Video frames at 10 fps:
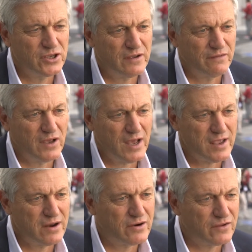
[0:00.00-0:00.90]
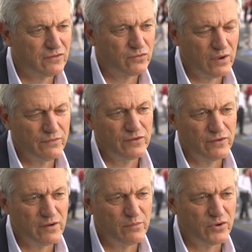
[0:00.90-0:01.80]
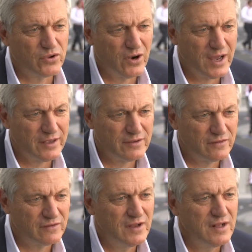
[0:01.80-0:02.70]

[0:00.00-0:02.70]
they have a higher risk to have a severe bronchiolitis.